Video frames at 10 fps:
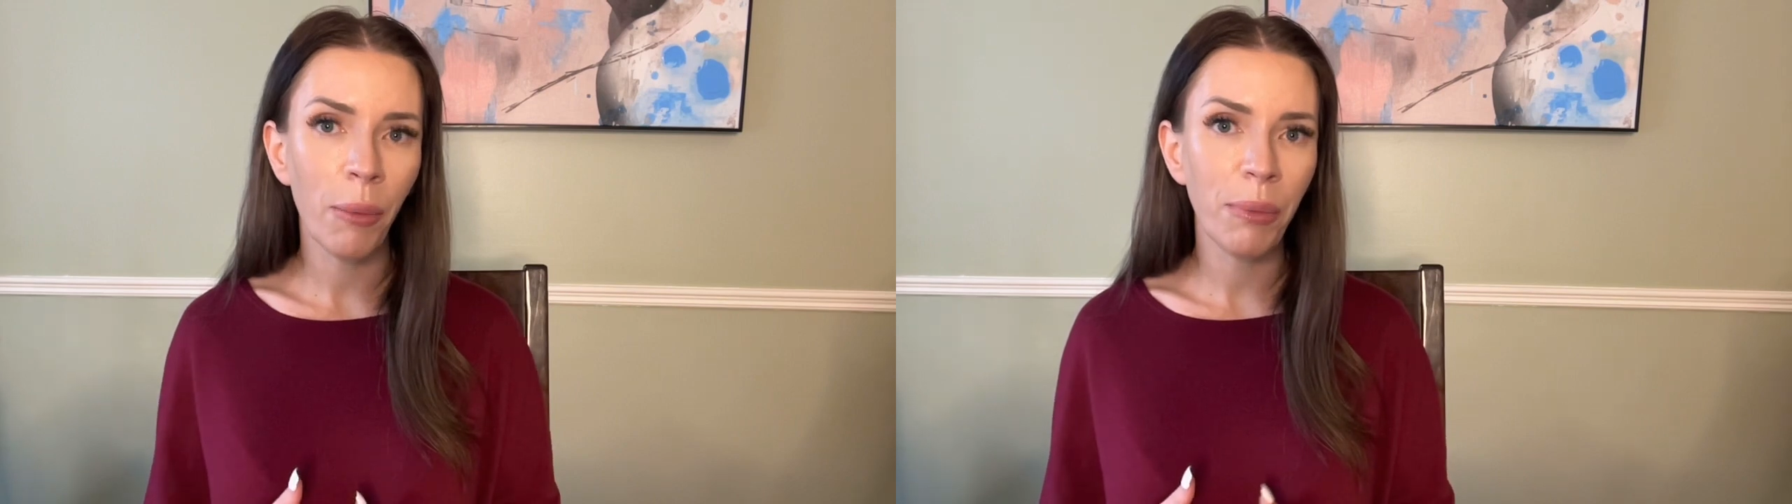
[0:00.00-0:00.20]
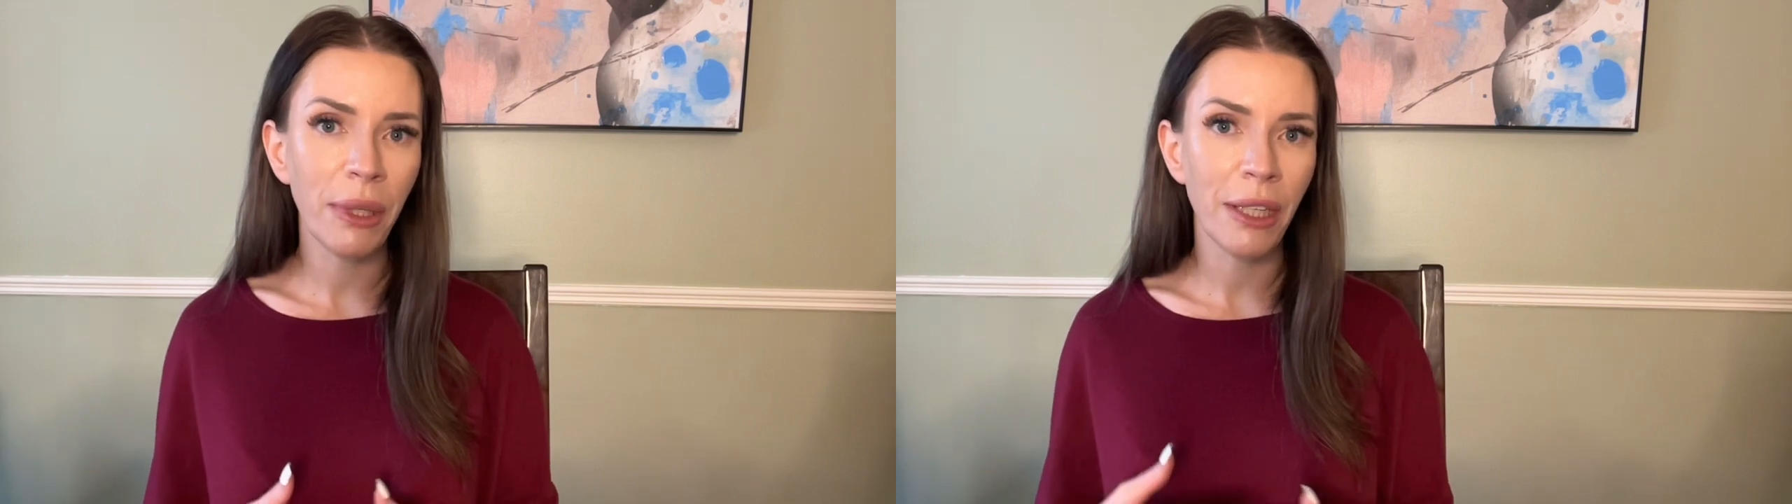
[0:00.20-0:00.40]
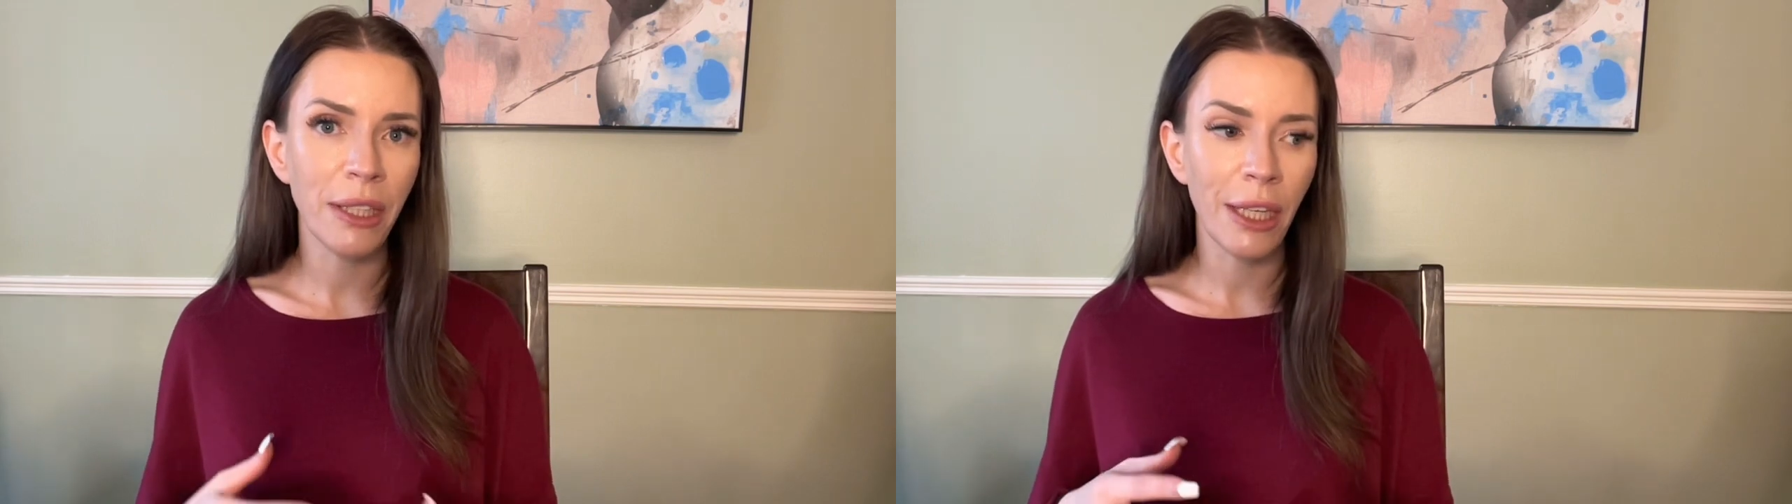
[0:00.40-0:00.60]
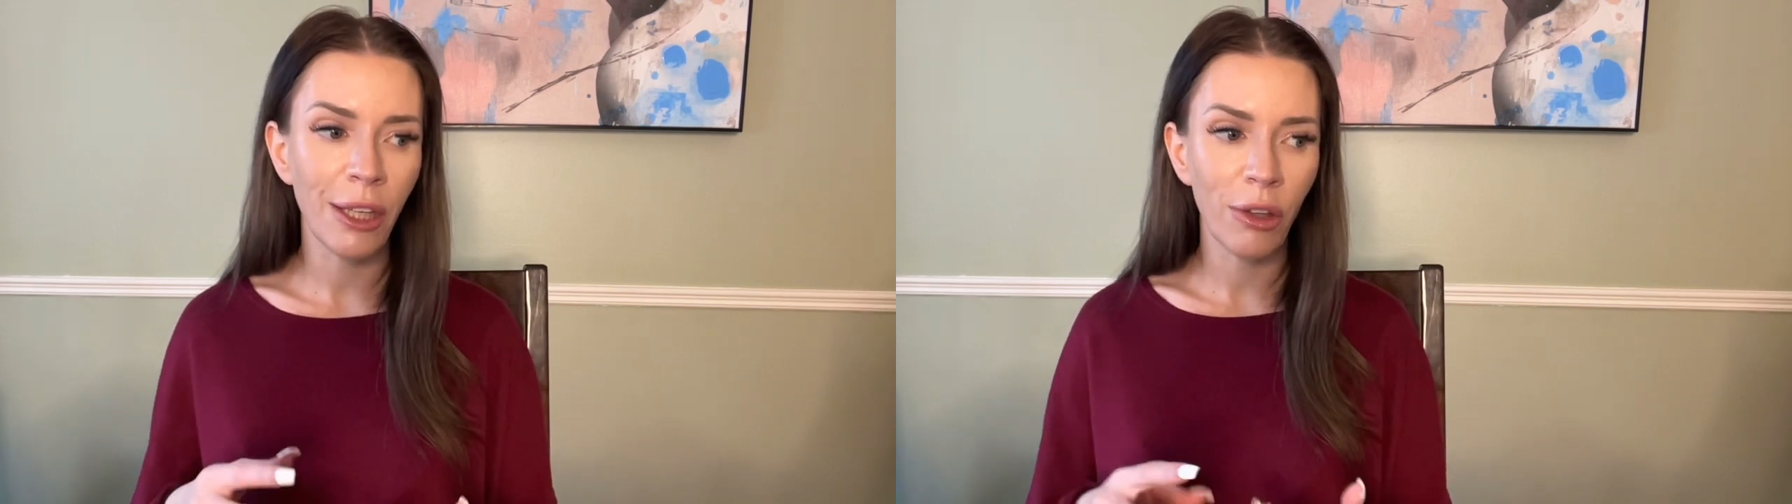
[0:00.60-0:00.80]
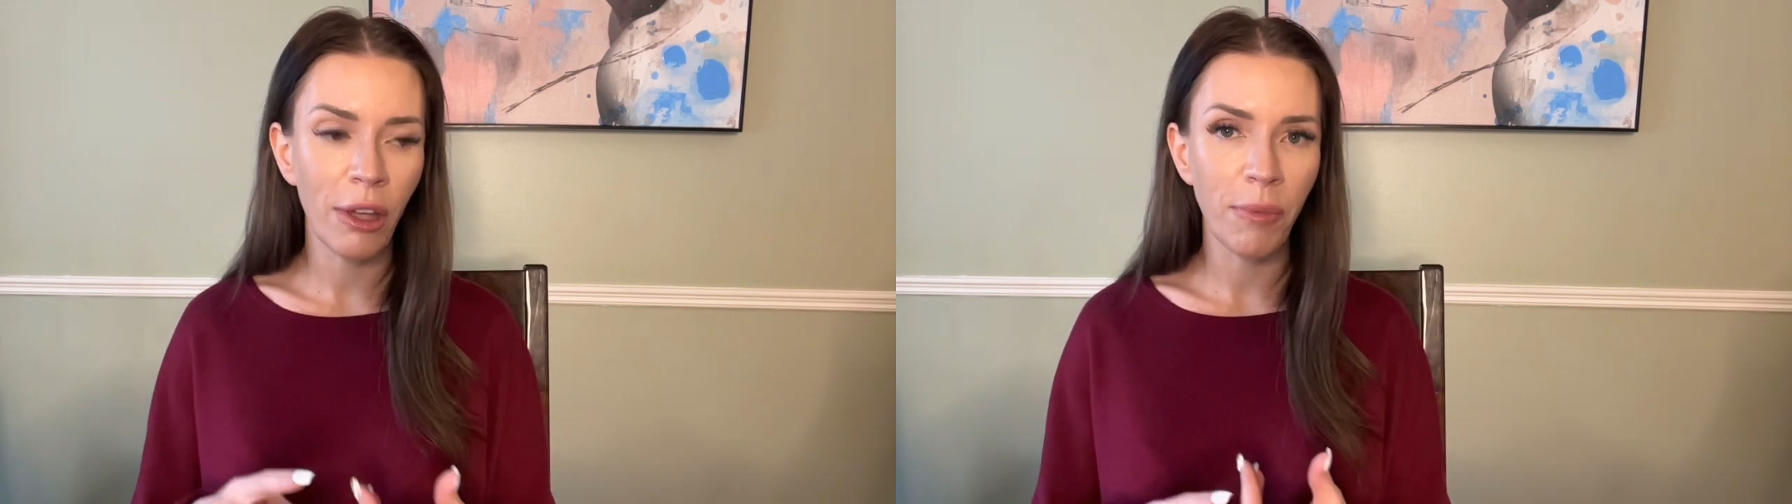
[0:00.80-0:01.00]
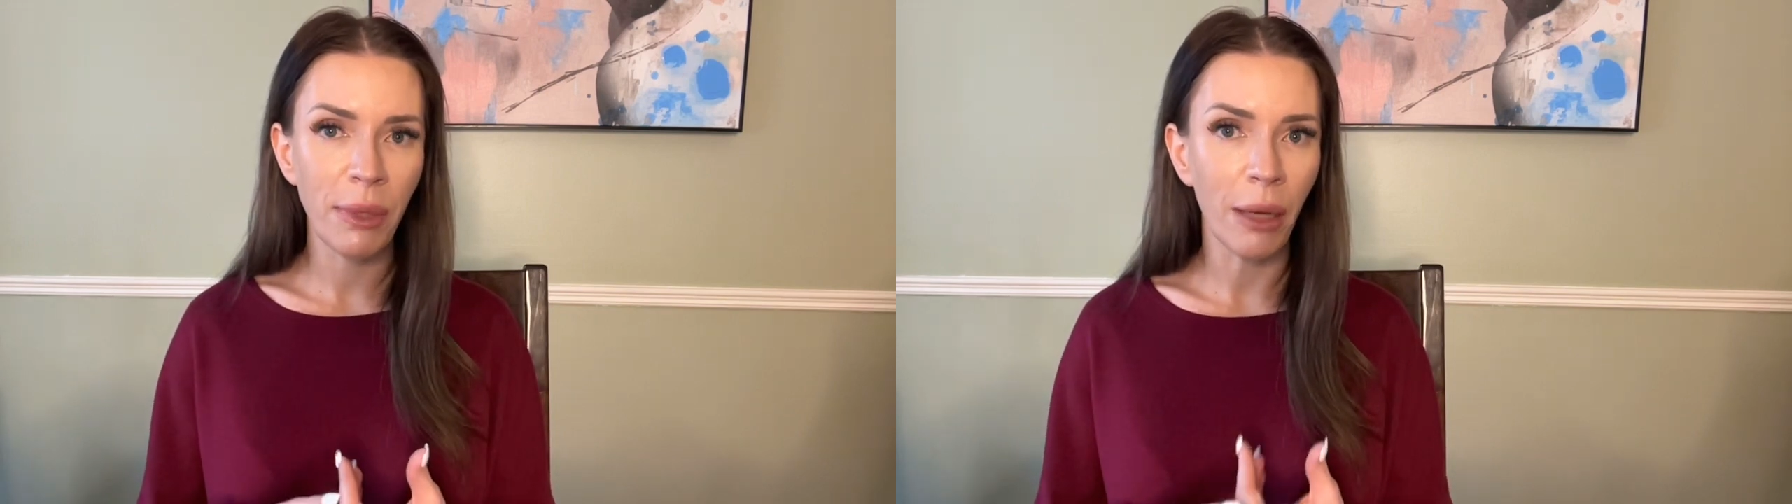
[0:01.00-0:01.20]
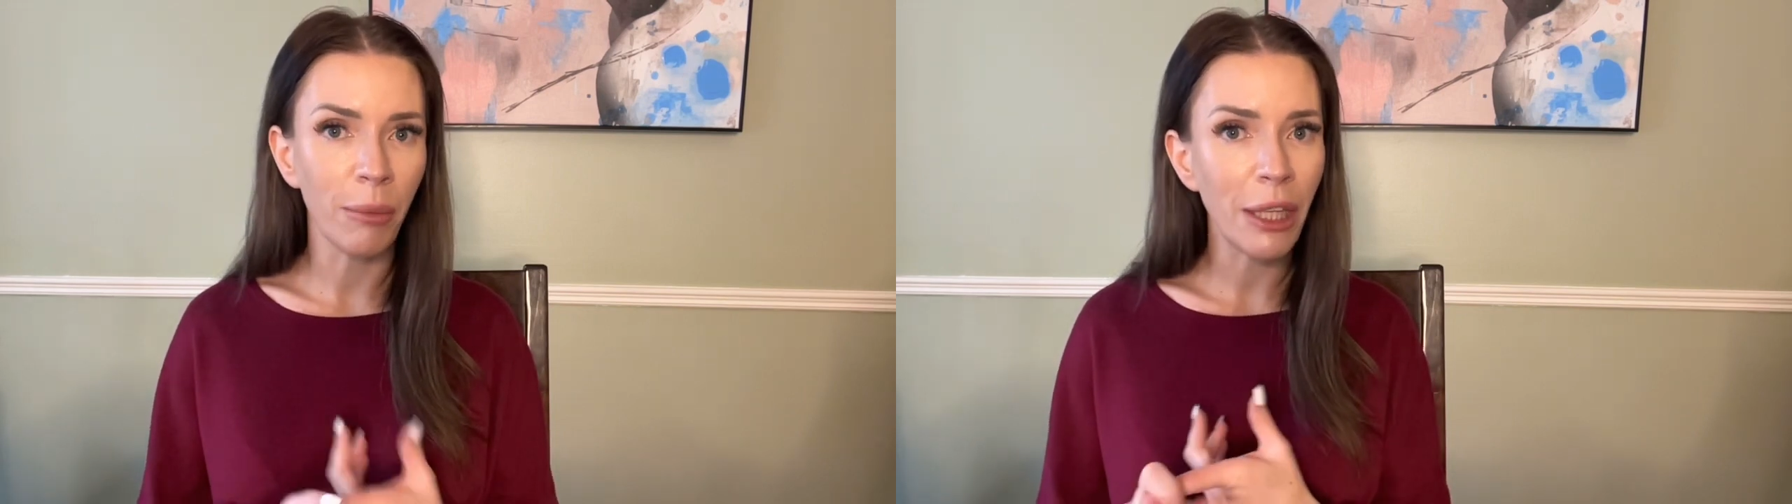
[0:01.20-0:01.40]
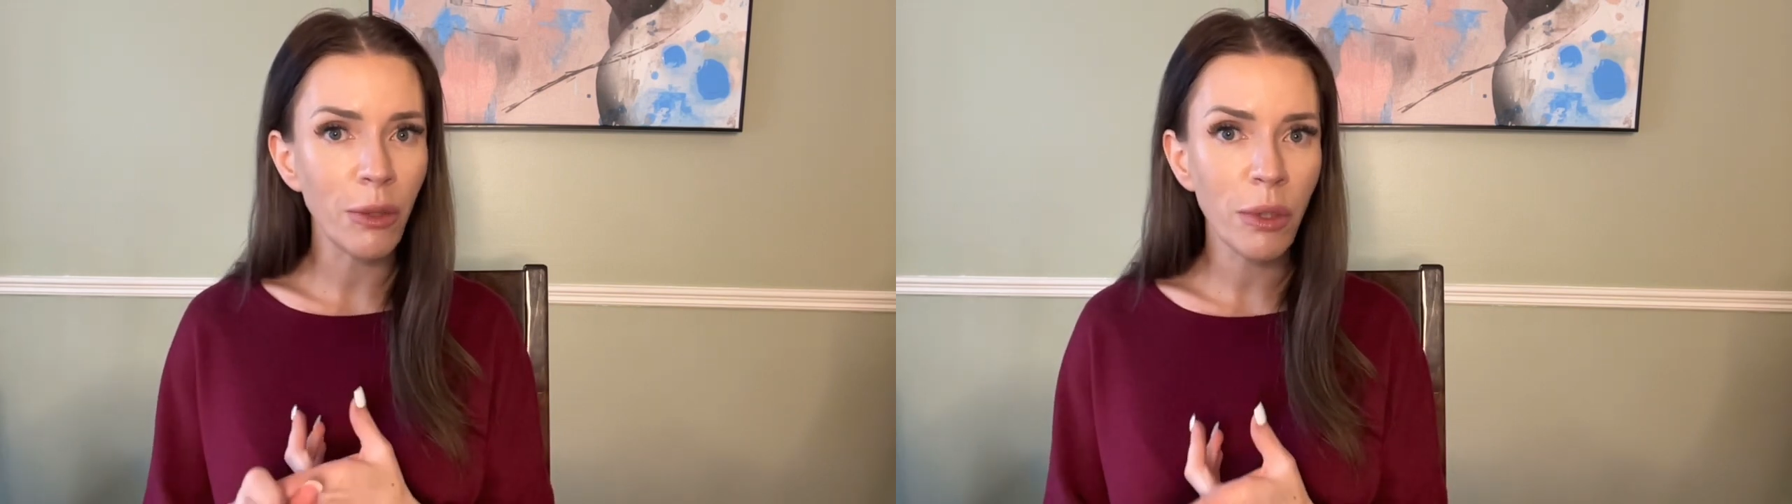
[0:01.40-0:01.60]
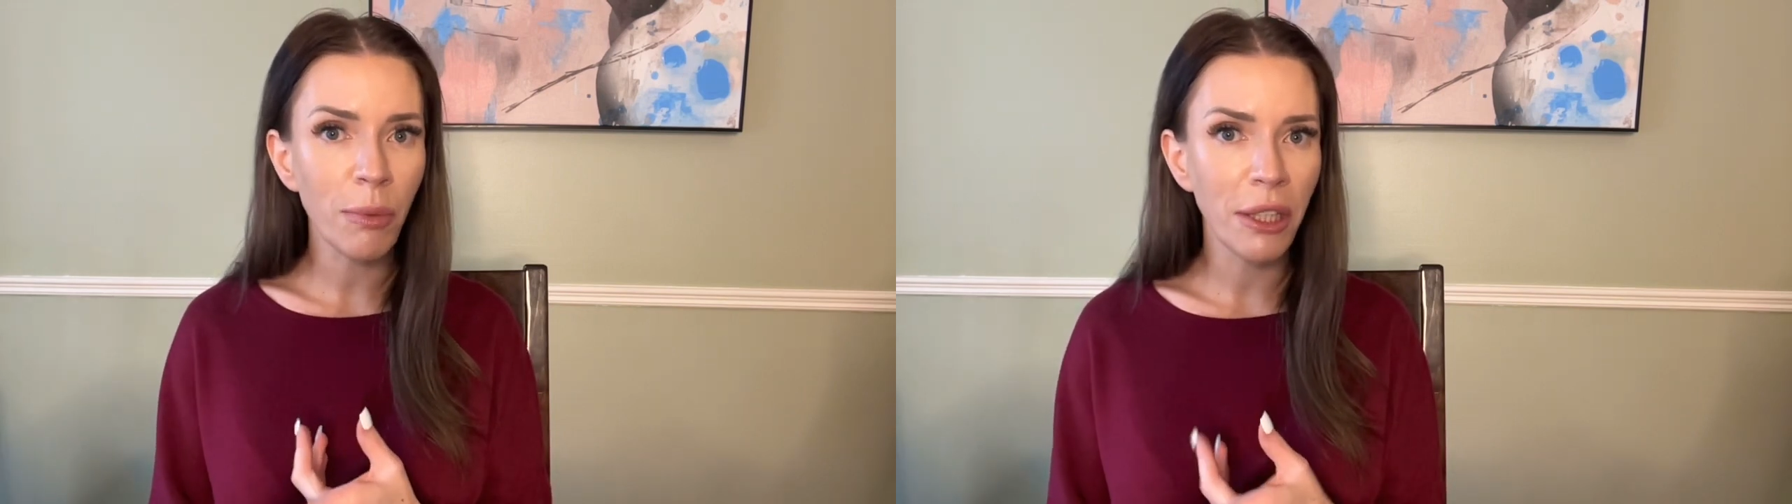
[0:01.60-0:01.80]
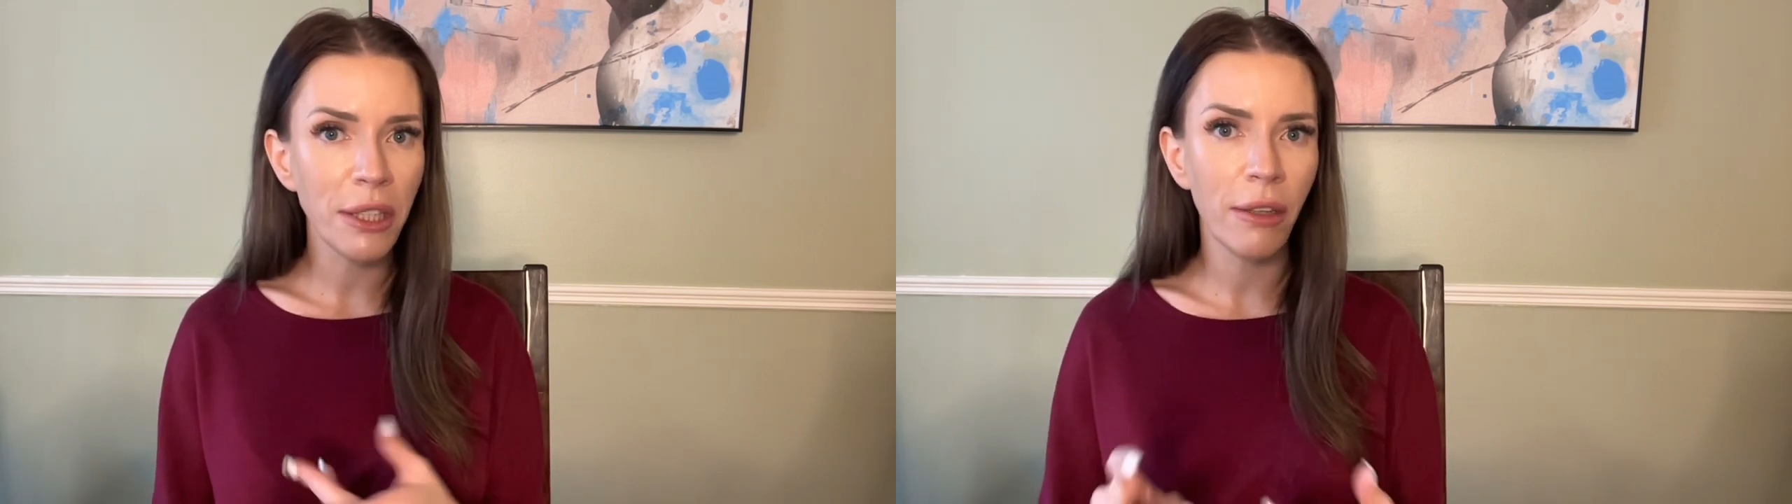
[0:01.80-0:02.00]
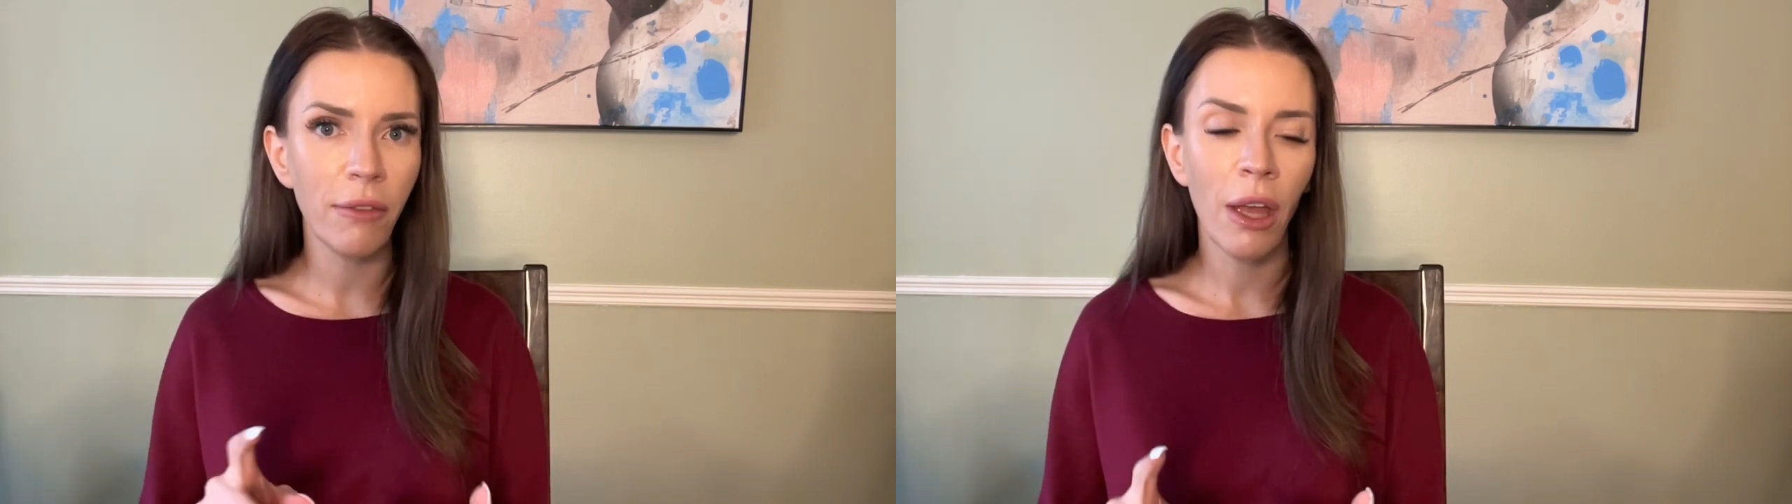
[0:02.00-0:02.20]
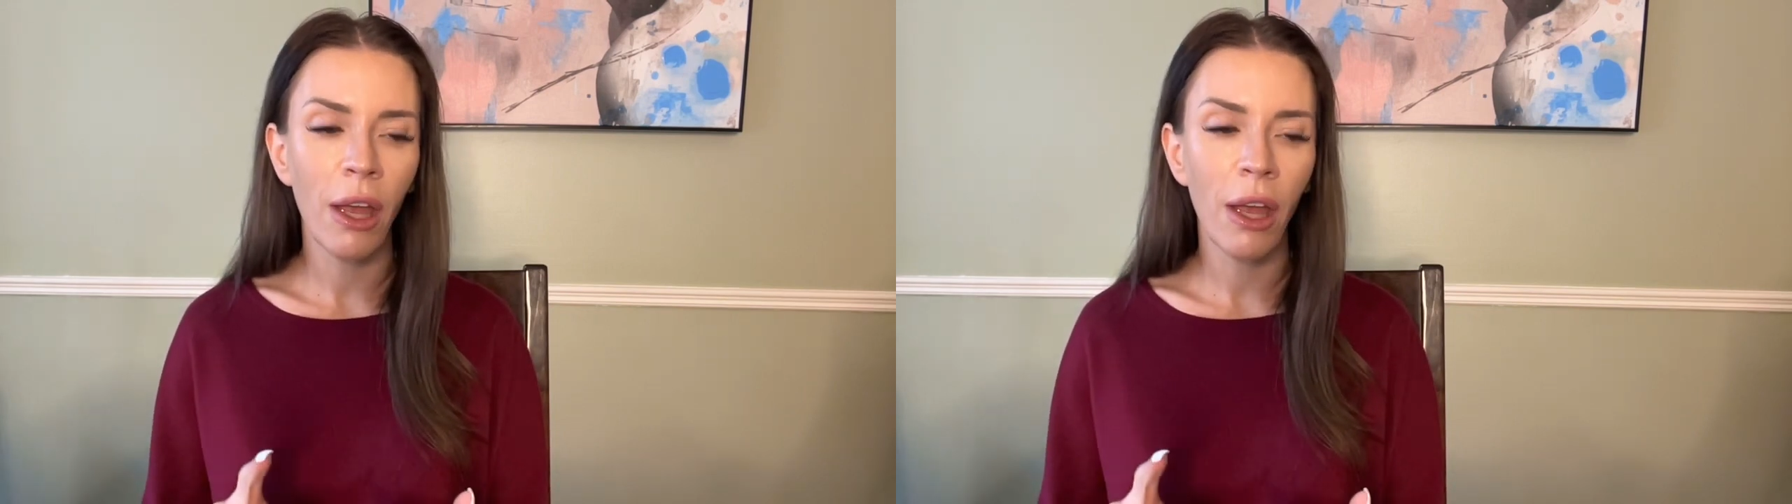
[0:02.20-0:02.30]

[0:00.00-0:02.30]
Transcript: because either they've become less responsive,